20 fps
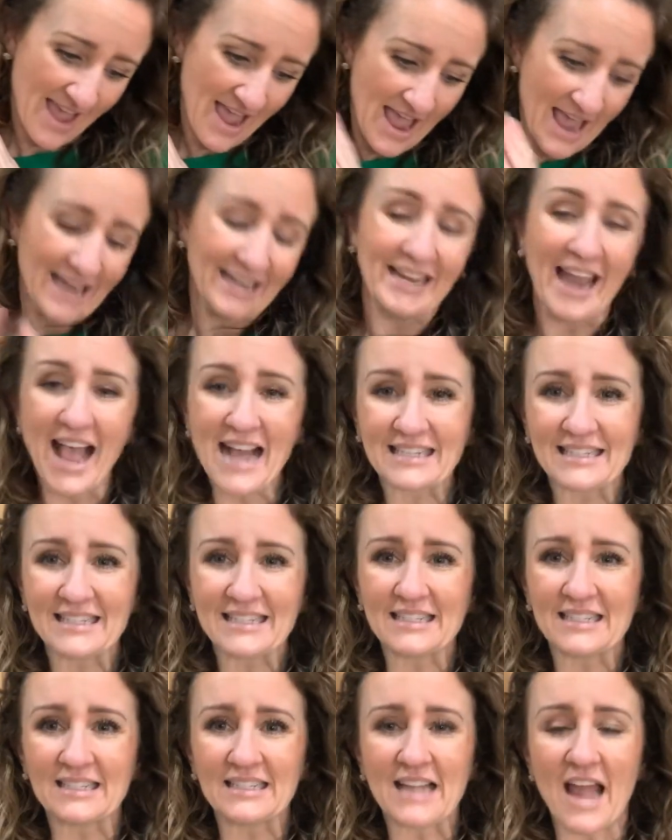Next
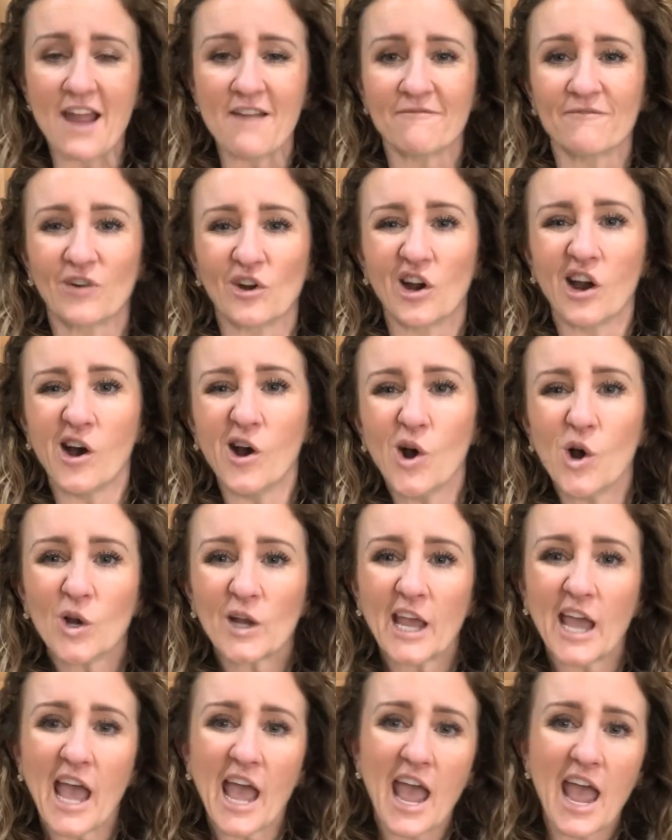is a sign for
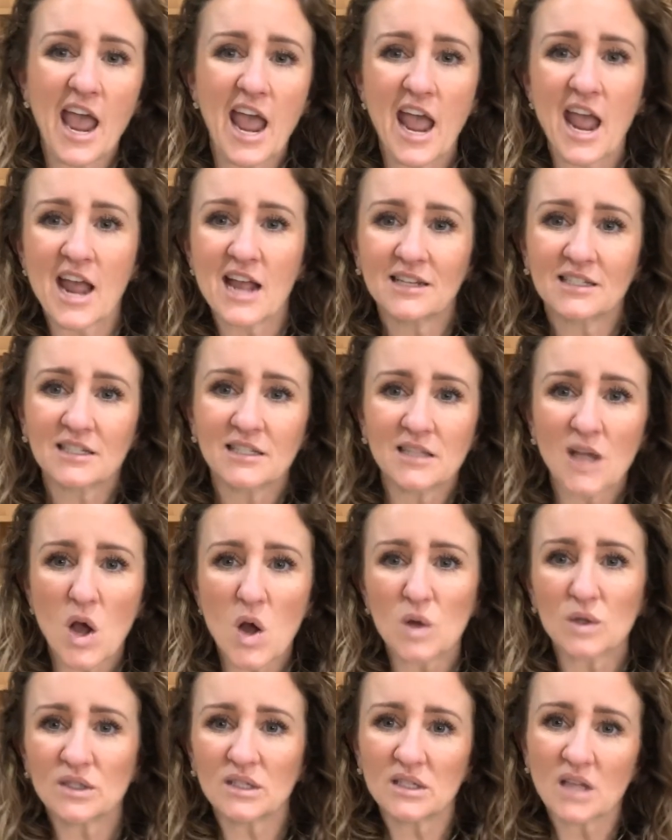okay,
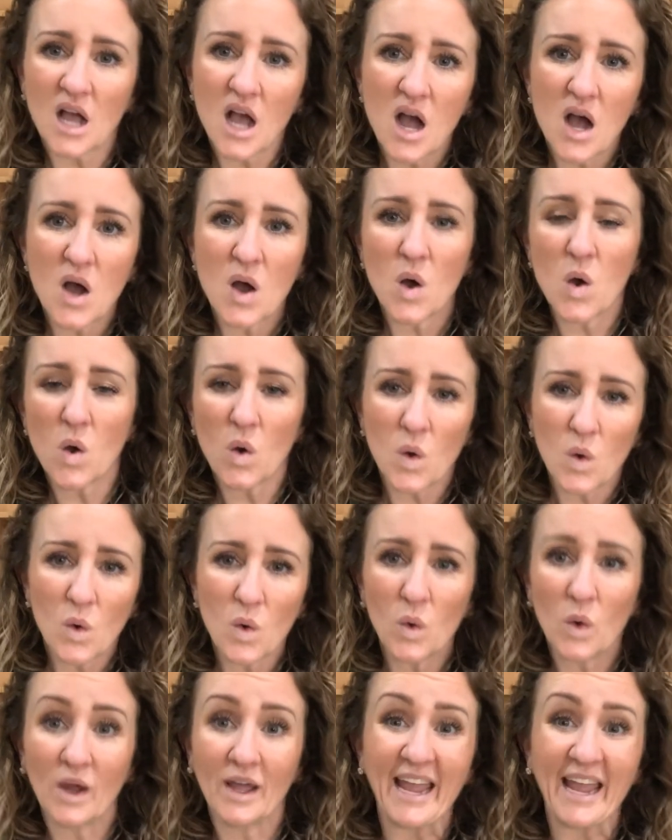so-so-ish.